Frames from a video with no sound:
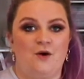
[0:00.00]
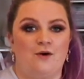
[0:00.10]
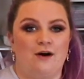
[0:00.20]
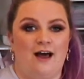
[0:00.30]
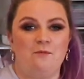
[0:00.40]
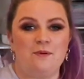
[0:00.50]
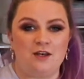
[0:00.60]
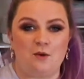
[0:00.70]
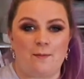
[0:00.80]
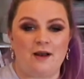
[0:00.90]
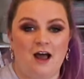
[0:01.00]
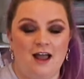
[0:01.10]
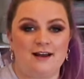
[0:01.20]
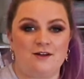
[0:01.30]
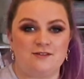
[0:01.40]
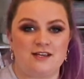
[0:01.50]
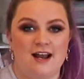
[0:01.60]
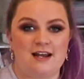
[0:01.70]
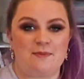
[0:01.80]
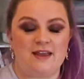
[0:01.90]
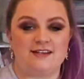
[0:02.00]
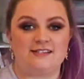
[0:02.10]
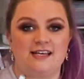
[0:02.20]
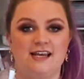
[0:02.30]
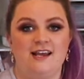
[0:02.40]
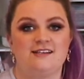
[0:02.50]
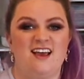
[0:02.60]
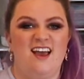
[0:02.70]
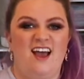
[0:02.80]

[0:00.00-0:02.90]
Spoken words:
or helping you apply little tiny pieces.